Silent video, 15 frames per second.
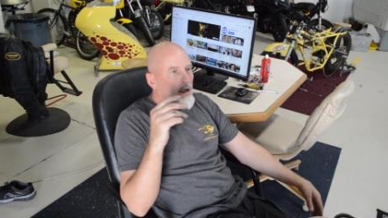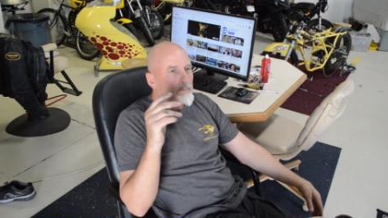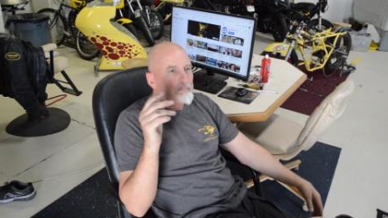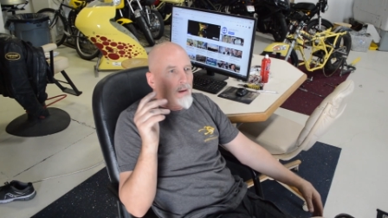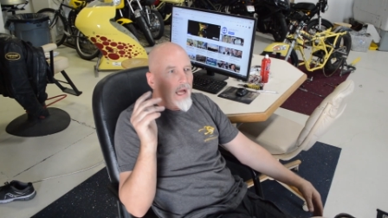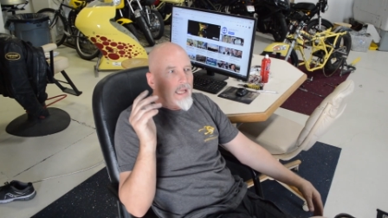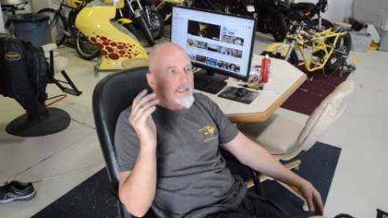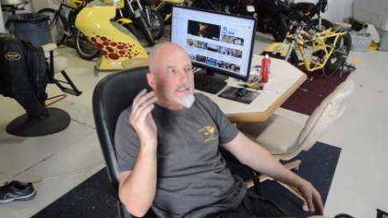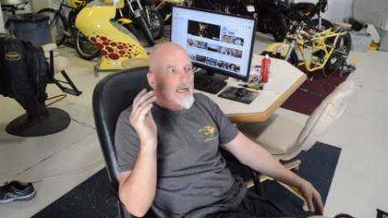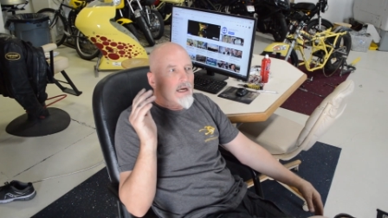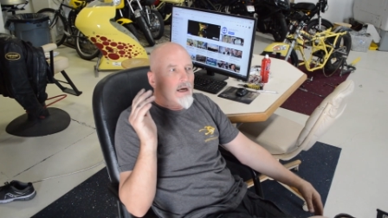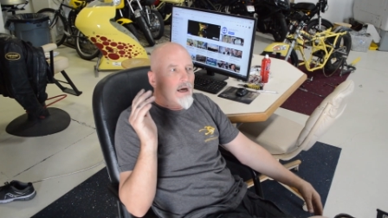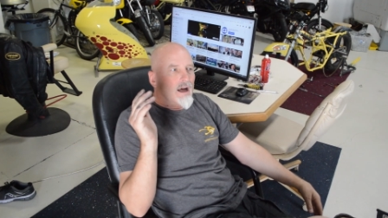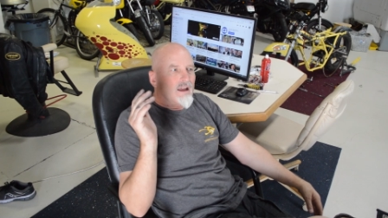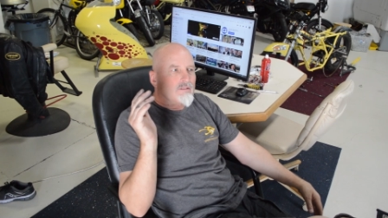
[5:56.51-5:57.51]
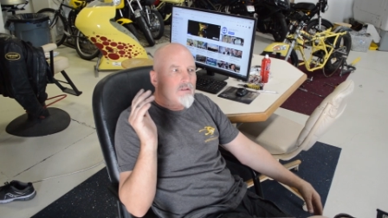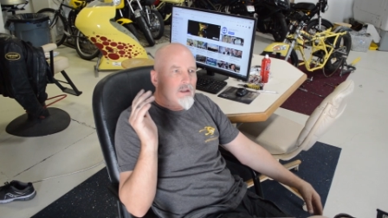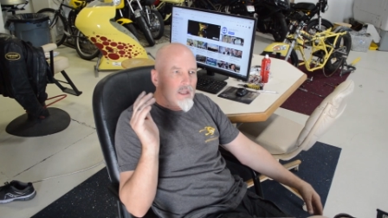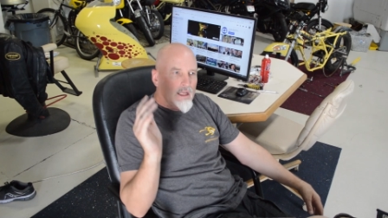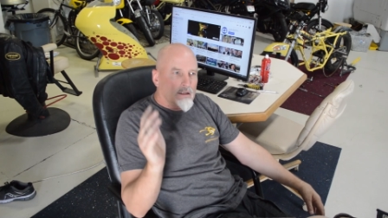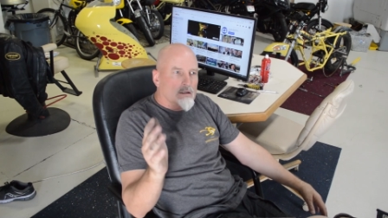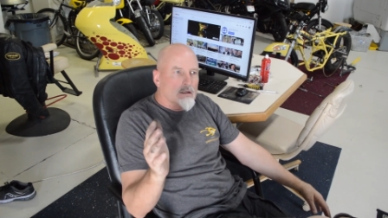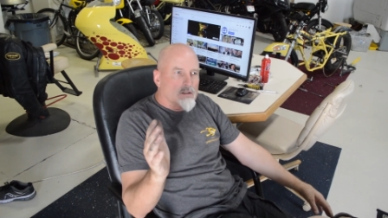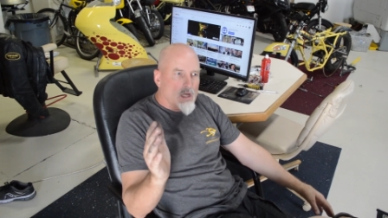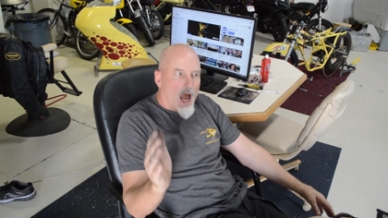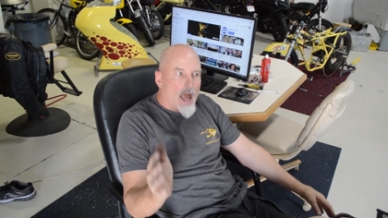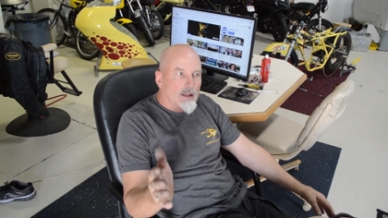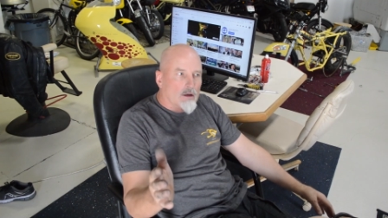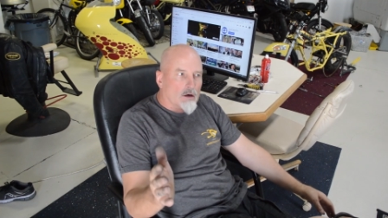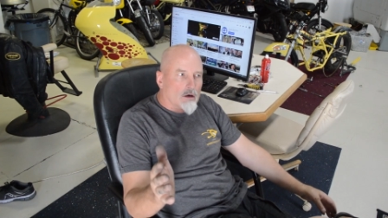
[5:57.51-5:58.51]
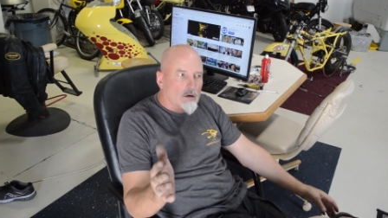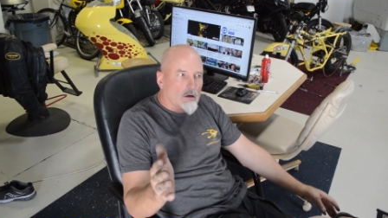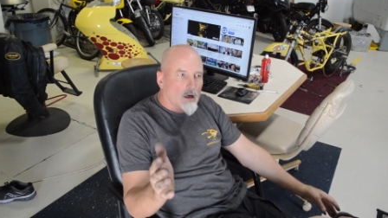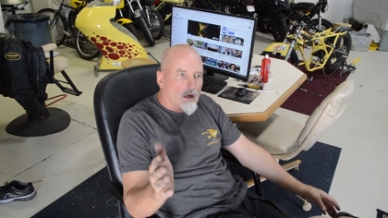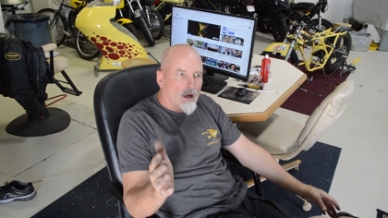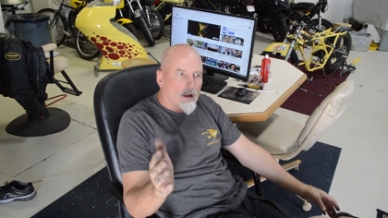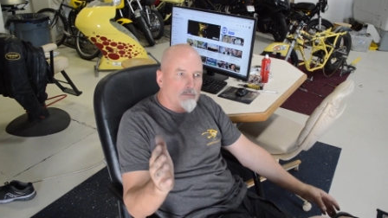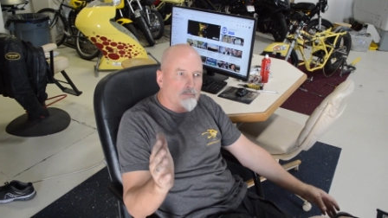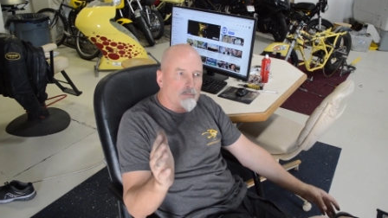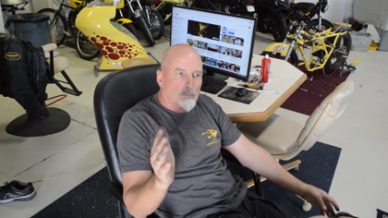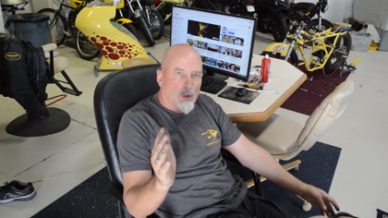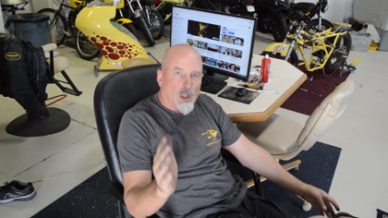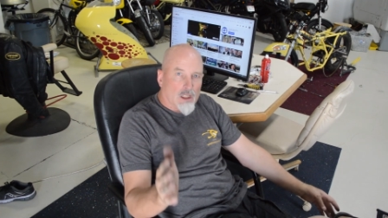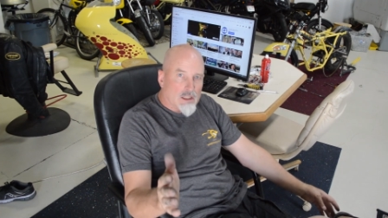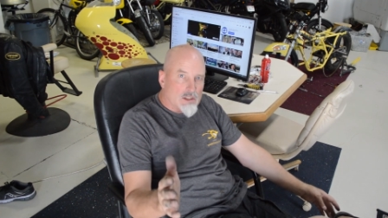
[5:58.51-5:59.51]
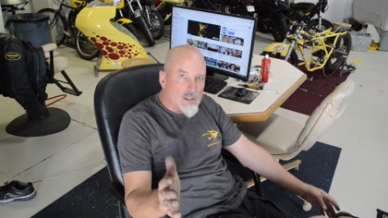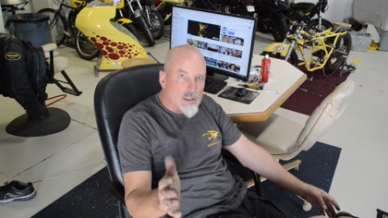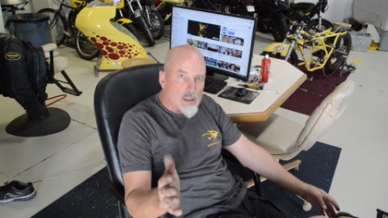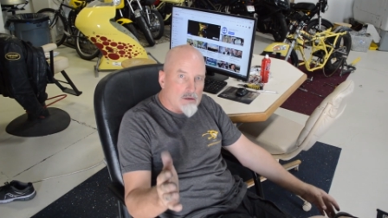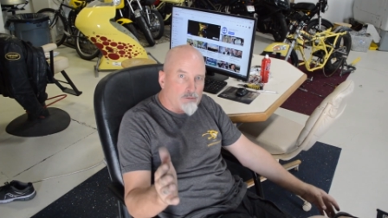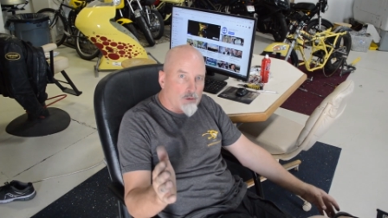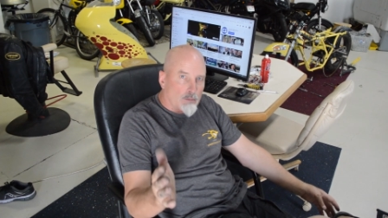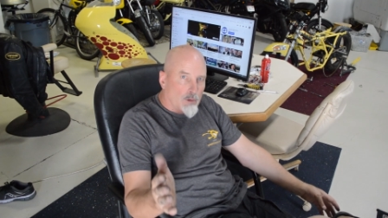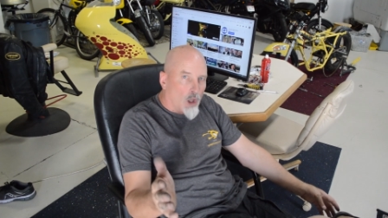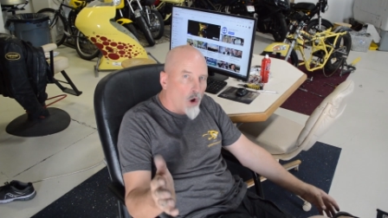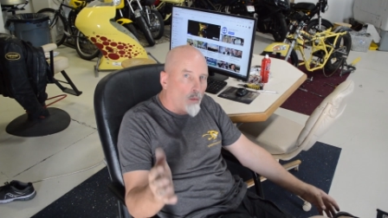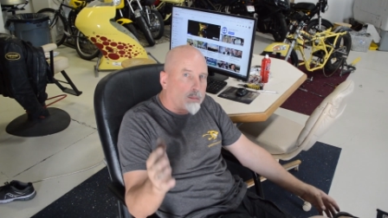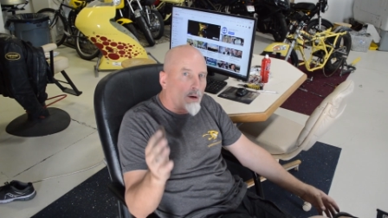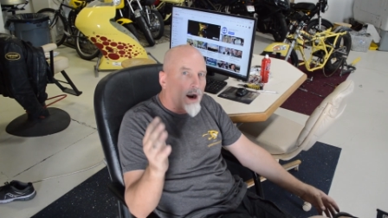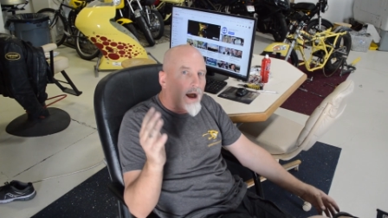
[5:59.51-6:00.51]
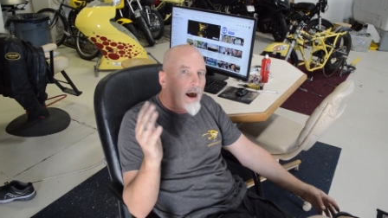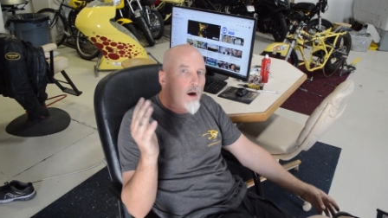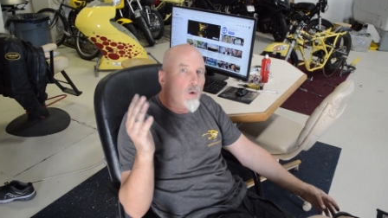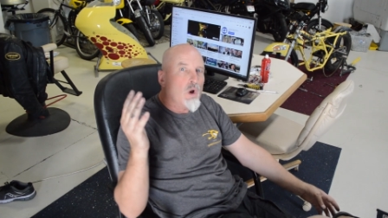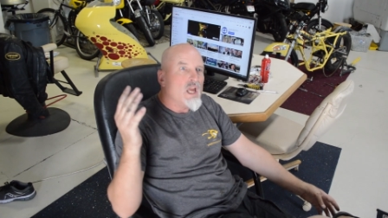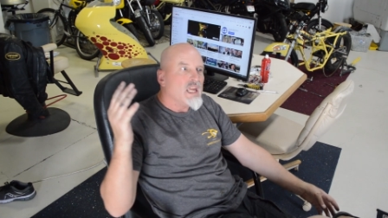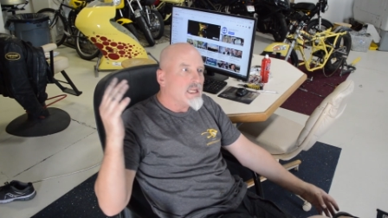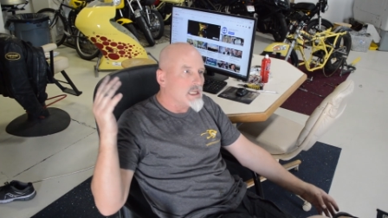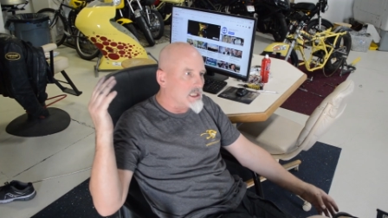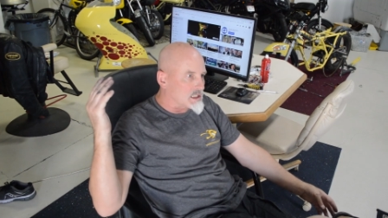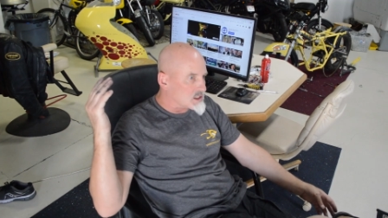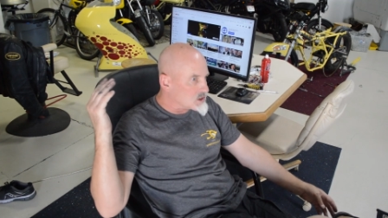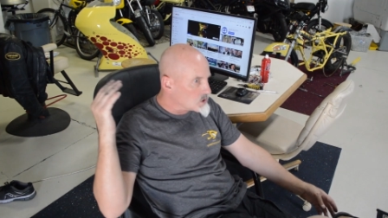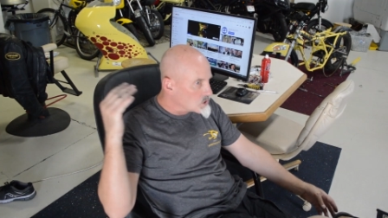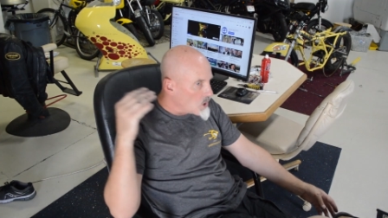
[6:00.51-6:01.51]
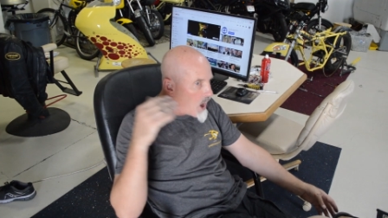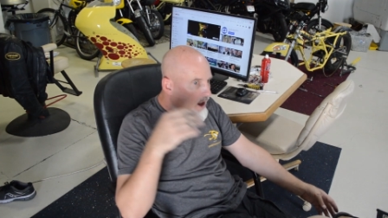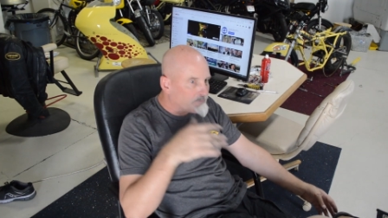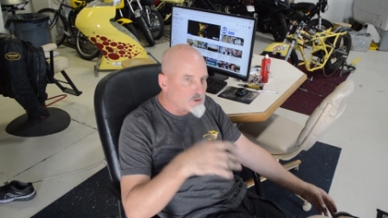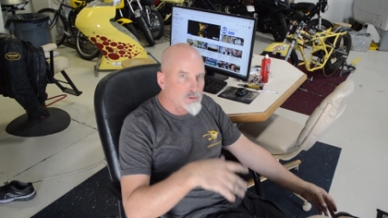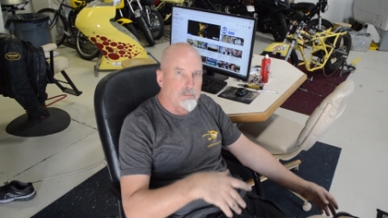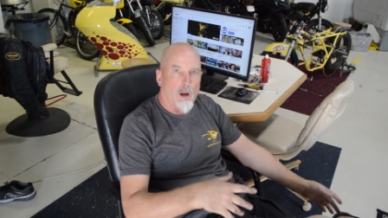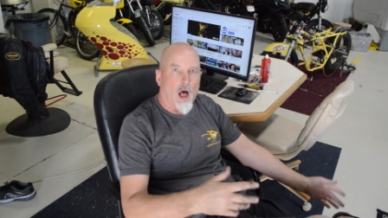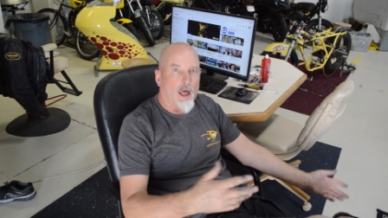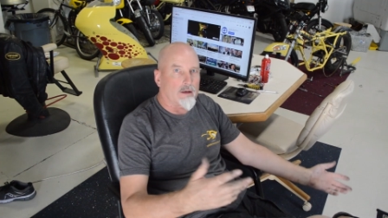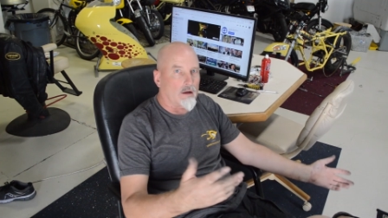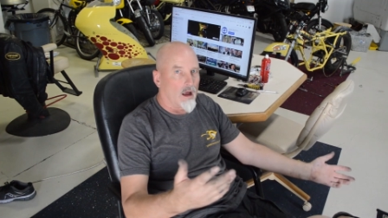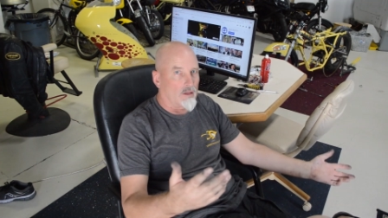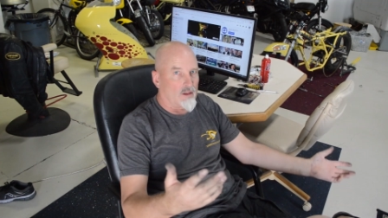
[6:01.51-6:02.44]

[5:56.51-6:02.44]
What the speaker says: But, and then Tyler Molinsky from Lowbrow hit a soft spot on